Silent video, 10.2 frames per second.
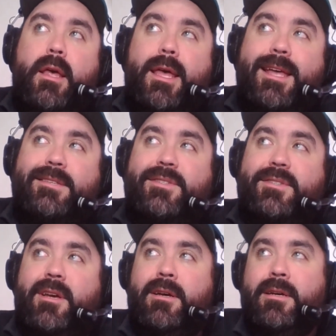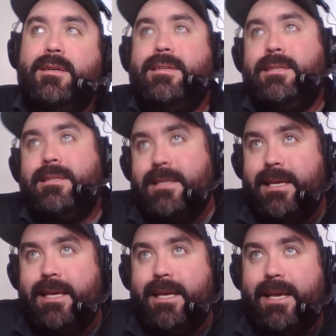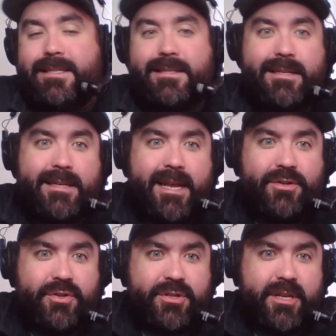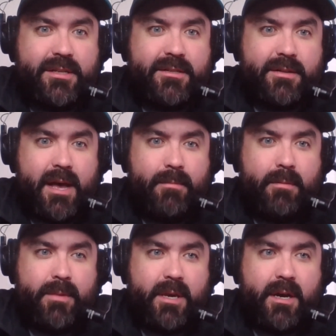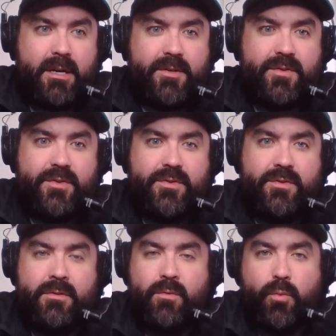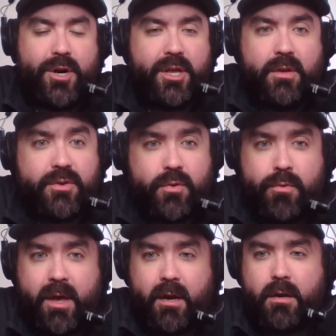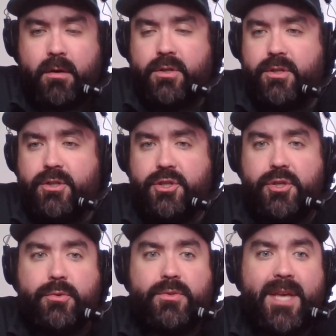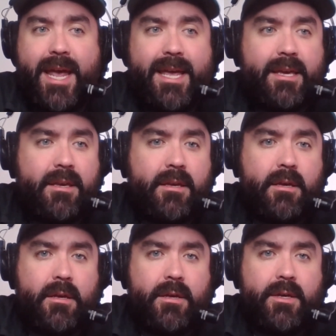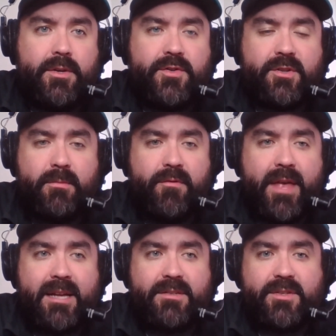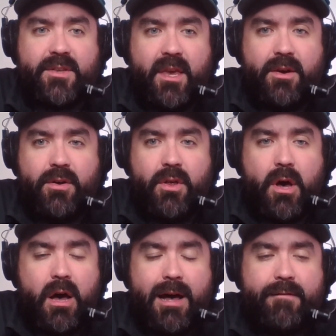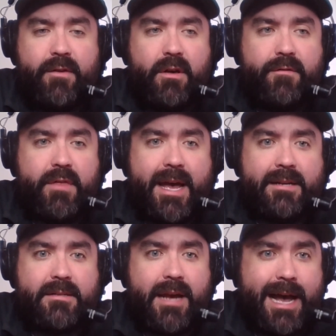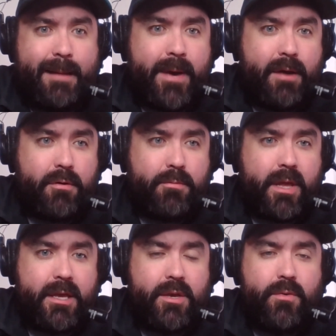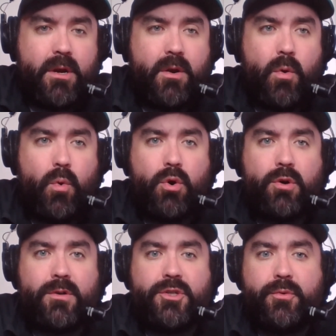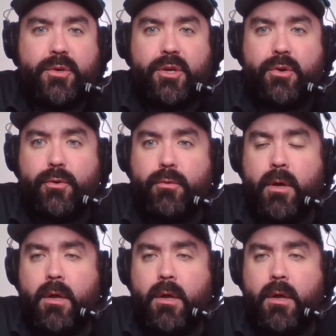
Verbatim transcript: it's it's an interesting dilemma because what do you do there? Do you take some of that skill off of that top power play unit, or do you,